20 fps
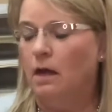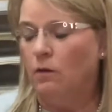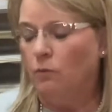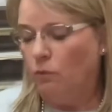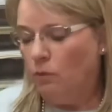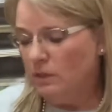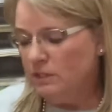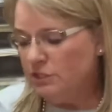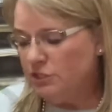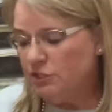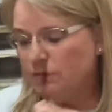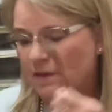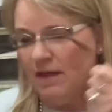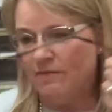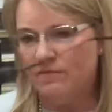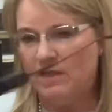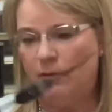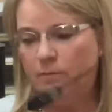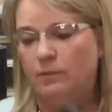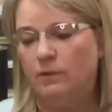Once you
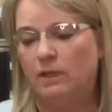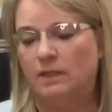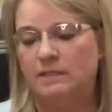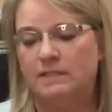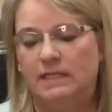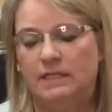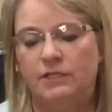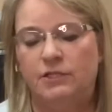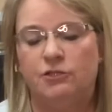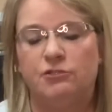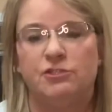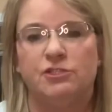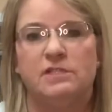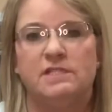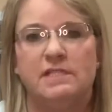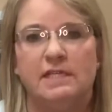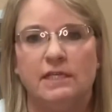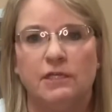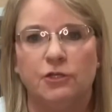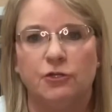have that plugged in, you should
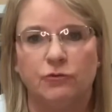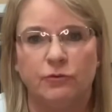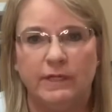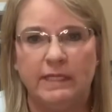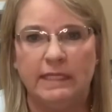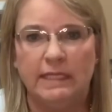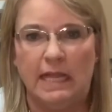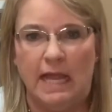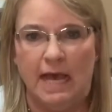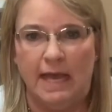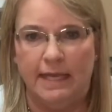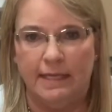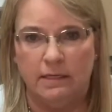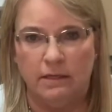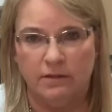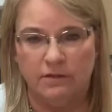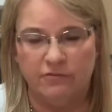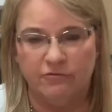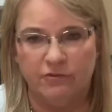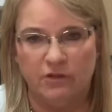see a green light
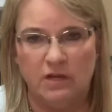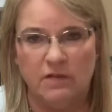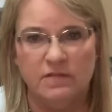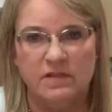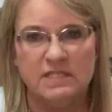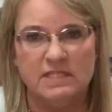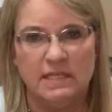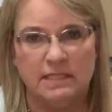on the front of this.